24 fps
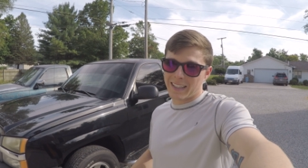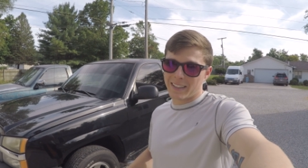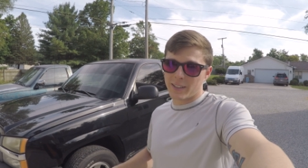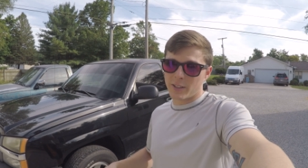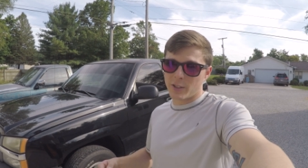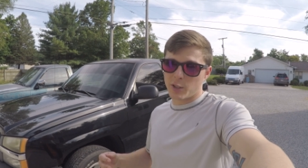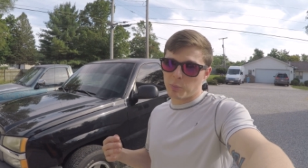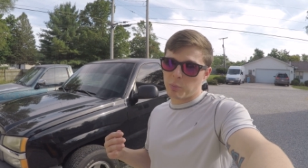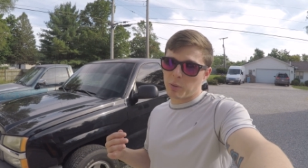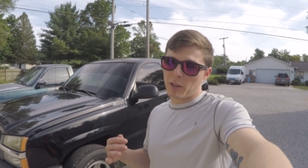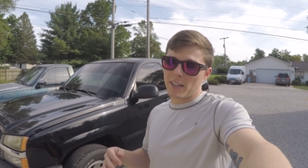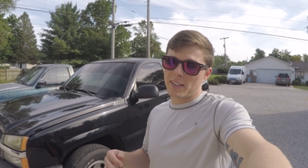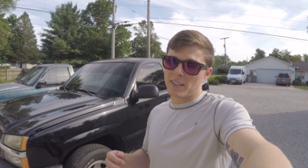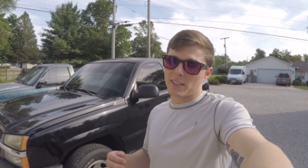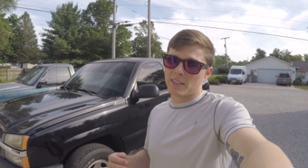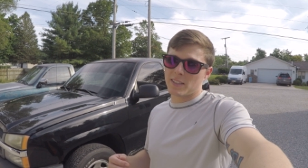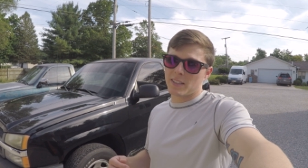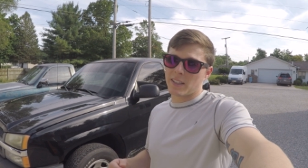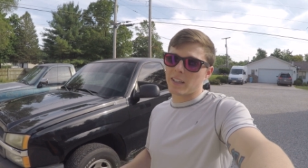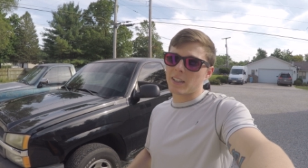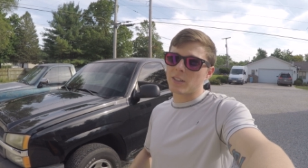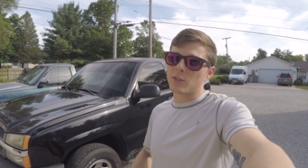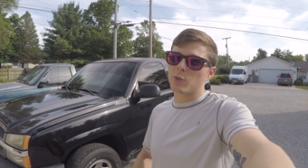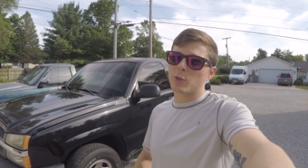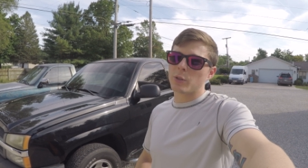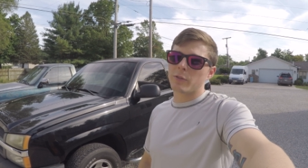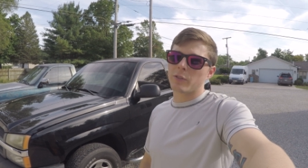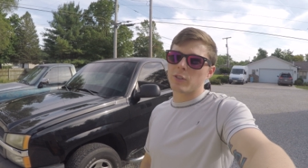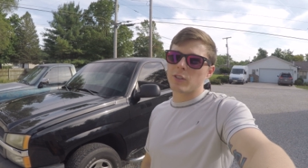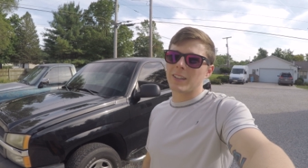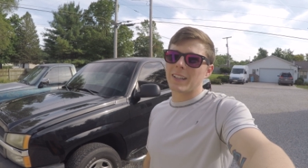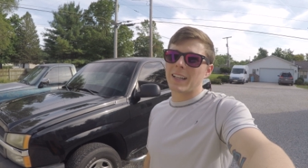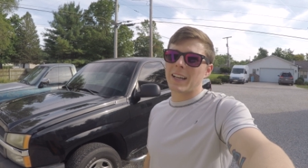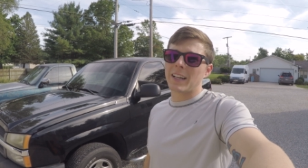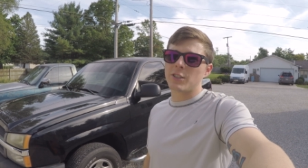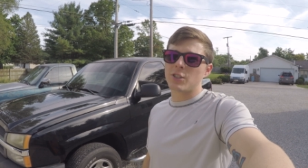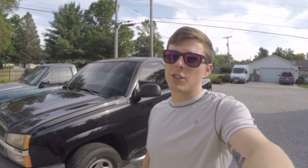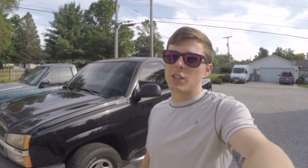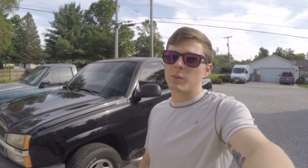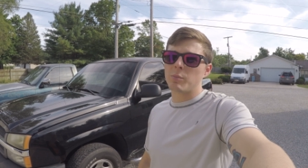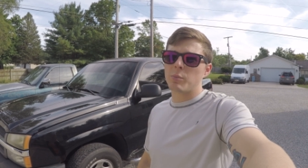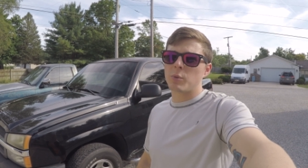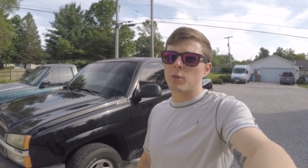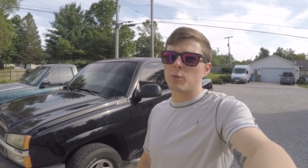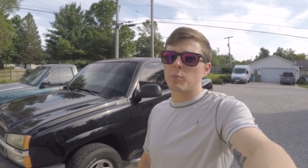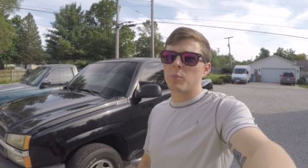of other places that could do it for a lot cheaper,